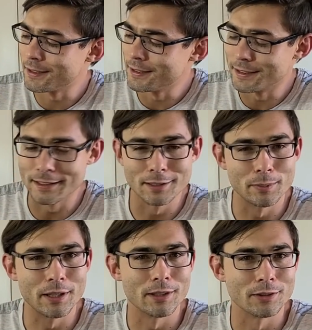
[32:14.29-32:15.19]
eating these
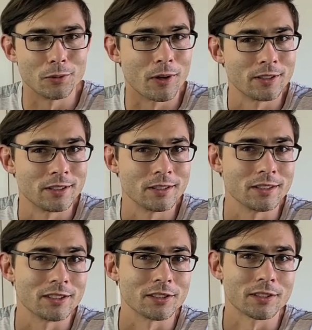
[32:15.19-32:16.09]
because you wanted a
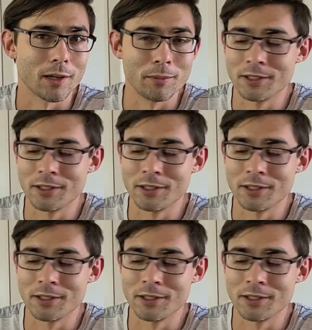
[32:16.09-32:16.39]
delicious gummy.